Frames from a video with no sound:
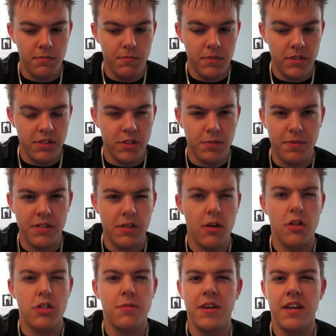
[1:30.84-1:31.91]
it's just
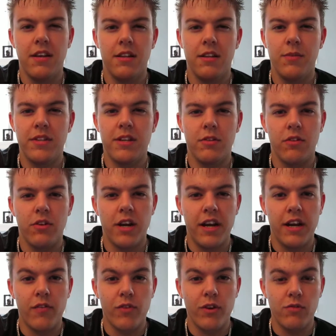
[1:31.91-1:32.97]
bizarre to me that we don't
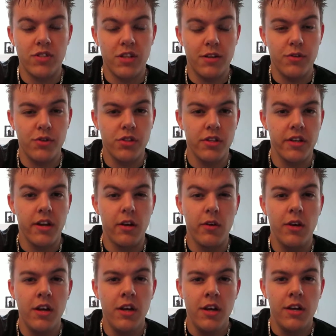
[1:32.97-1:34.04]
create a real solution, you
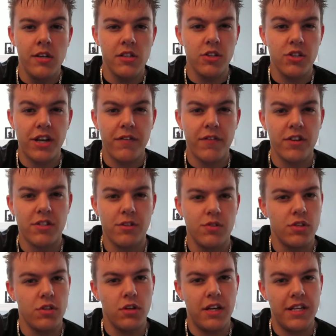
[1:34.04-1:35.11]
know. And Jacque
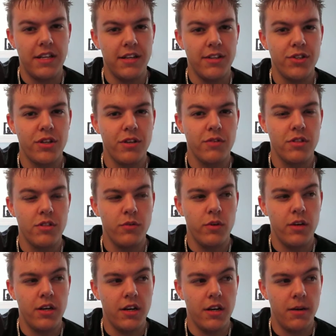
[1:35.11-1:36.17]
Fresco's got ideas, you know,
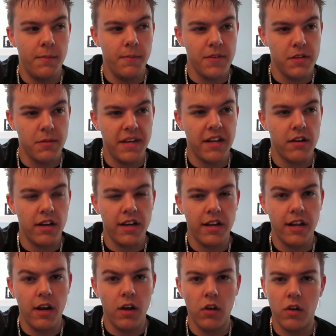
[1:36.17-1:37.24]
to make like
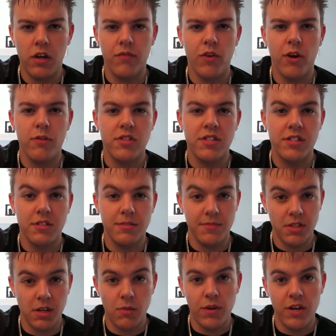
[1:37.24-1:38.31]
an interlocking road system
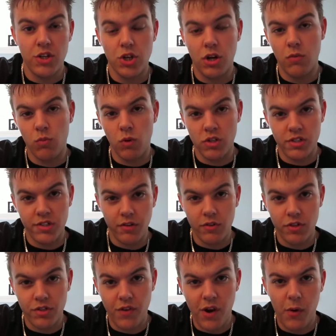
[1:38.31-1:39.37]
so that when a child wants to
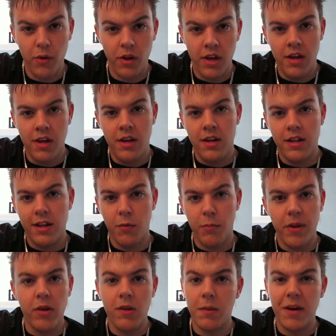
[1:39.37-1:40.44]
cross the road, they'll
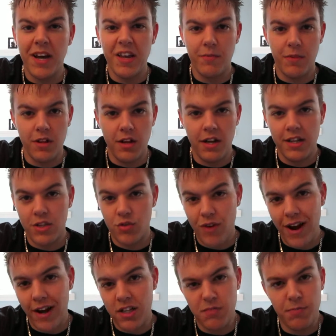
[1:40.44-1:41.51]
be on the pavement and there's
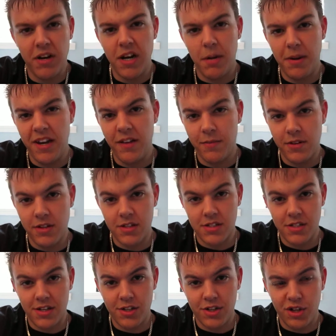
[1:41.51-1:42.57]
railings by the pavement as
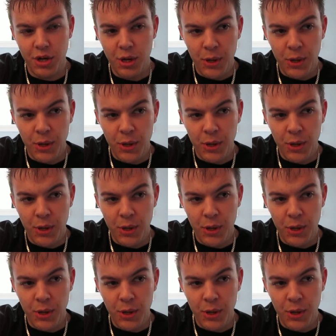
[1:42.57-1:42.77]
such.